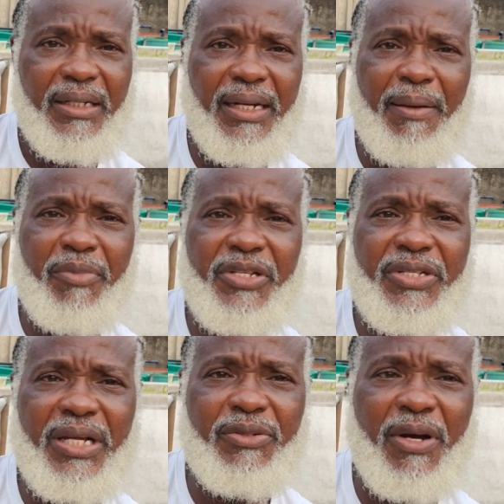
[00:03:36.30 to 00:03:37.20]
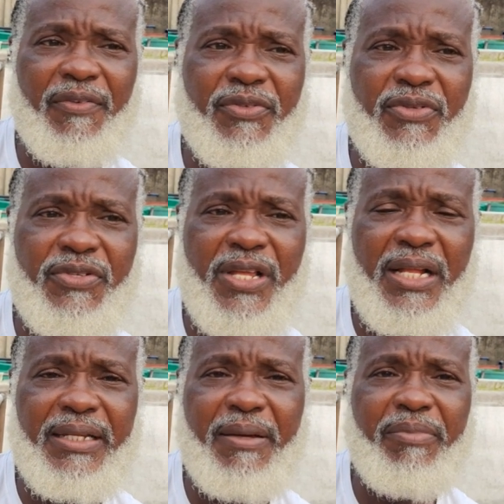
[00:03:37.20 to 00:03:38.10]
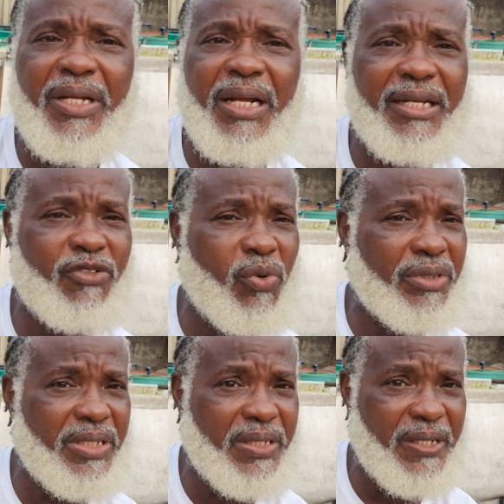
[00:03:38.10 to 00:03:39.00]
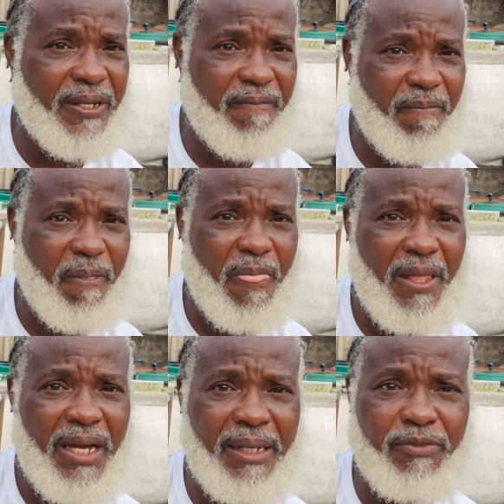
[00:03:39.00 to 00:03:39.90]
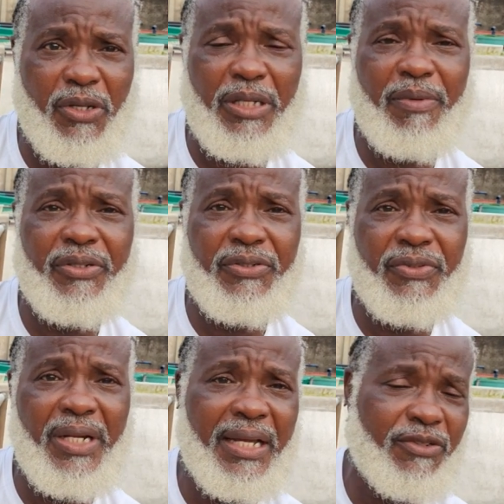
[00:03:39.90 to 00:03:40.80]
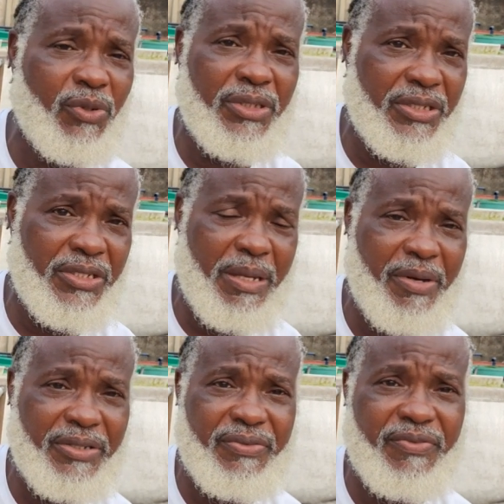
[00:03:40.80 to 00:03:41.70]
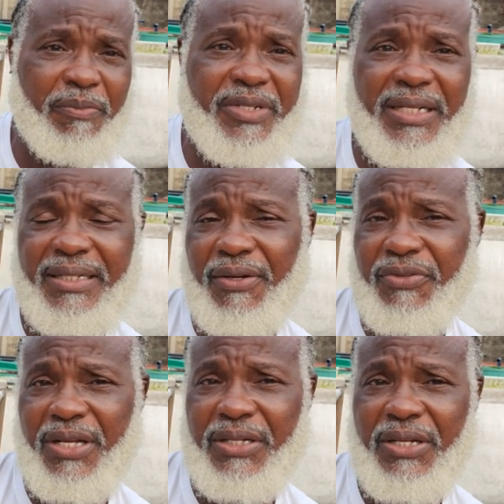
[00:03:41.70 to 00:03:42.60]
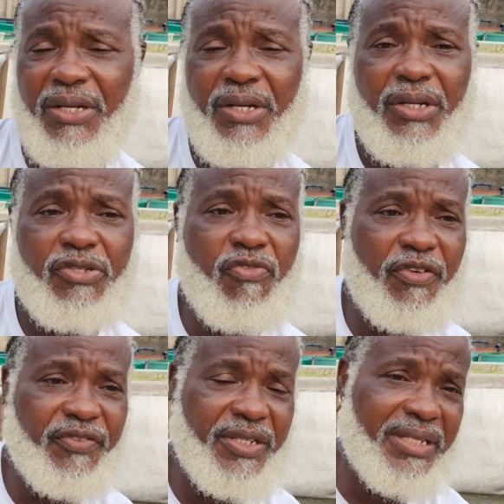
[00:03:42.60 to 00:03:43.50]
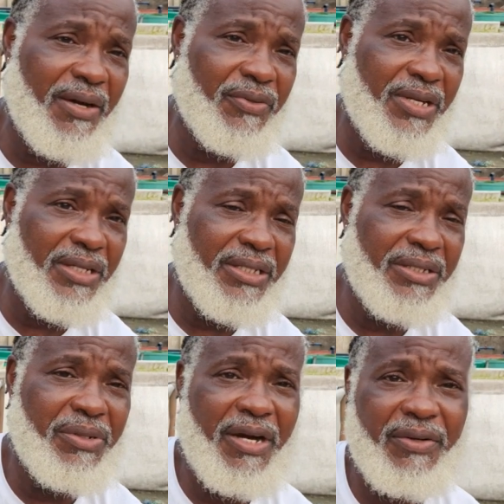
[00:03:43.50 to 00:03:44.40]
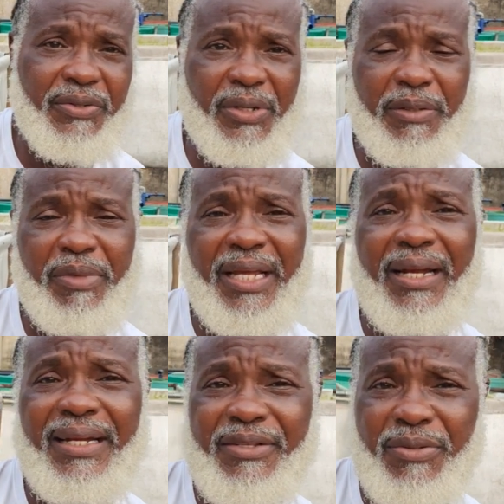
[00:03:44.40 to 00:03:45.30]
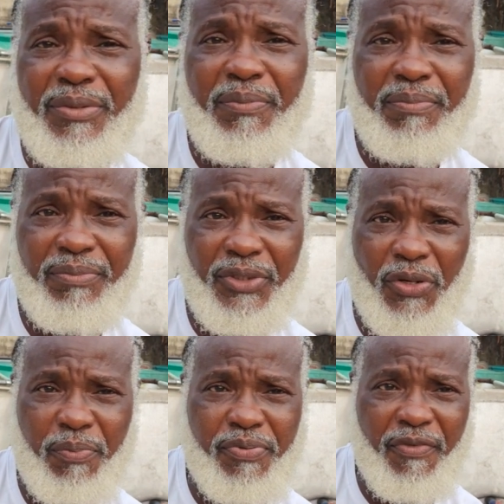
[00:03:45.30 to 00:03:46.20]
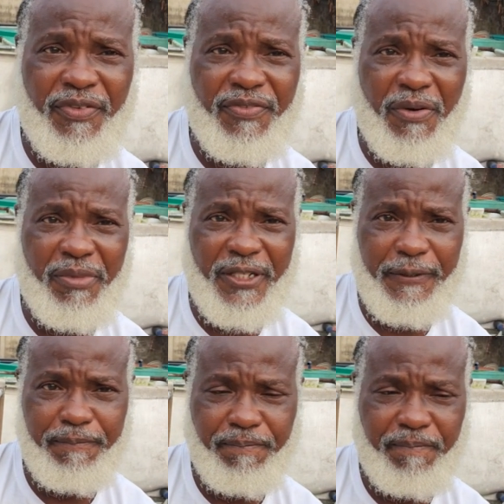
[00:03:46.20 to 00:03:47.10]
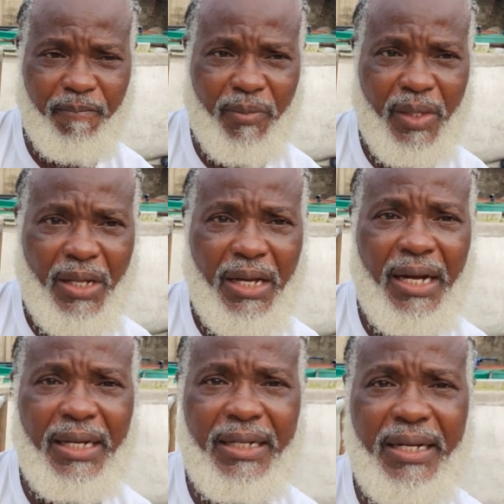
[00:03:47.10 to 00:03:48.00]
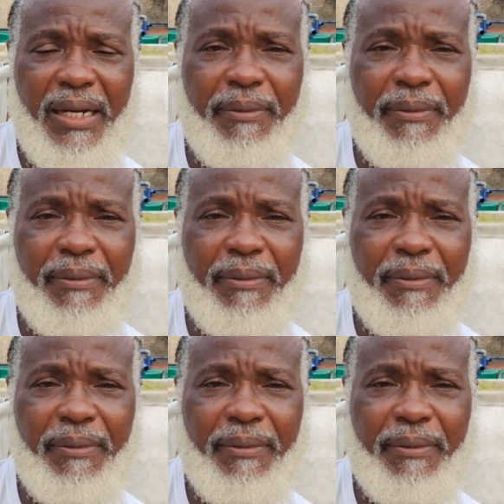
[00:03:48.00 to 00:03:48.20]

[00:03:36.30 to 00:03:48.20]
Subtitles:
then that means that you have to sell them in large quantity. And I'm talking about really large quantity, say about from 10,000 to 15,000. Then you can make a little, profit from it. And